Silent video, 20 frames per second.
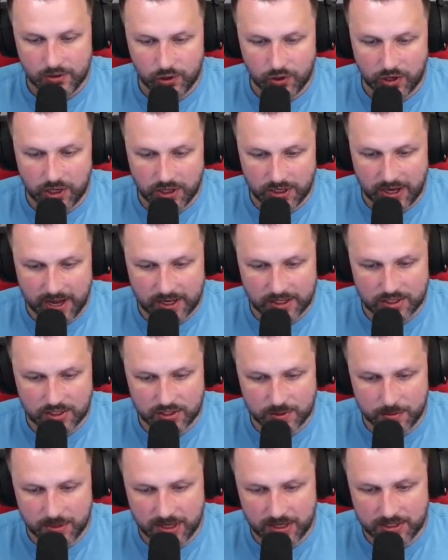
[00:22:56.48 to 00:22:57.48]
it acts as
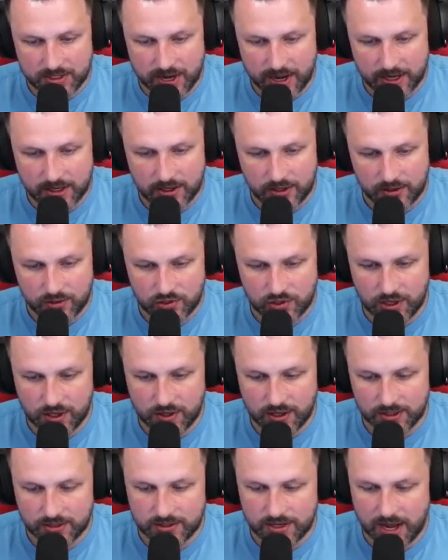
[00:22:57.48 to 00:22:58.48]
a mini tank. You can see
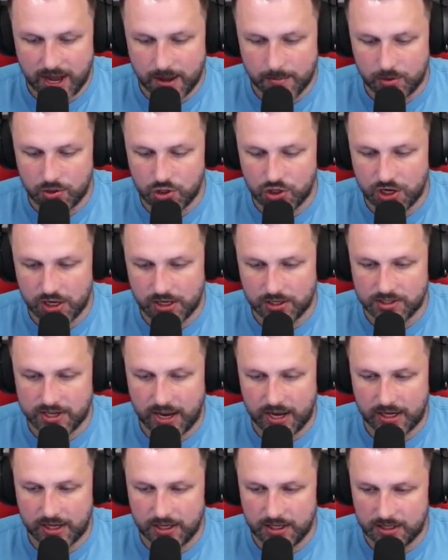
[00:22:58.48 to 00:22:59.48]
that diamond shell
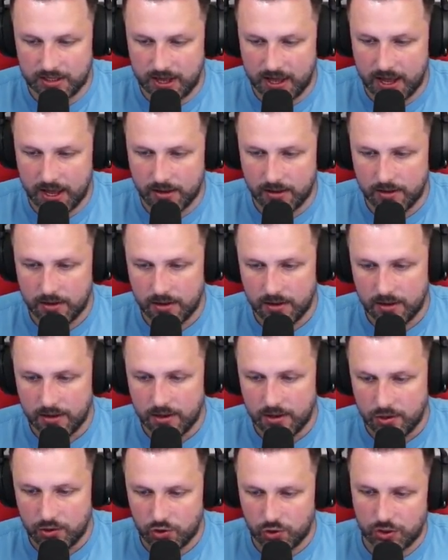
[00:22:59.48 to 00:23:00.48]
attacking it there.
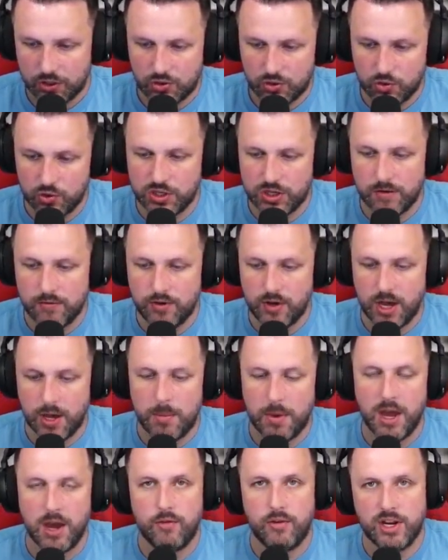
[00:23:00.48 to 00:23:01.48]
So it does give you a
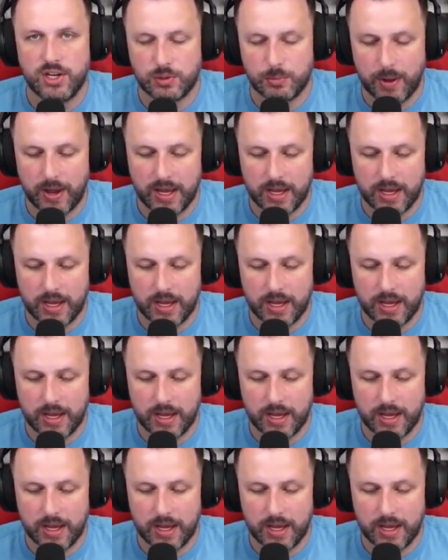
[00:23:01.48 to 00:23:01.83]
bit of respite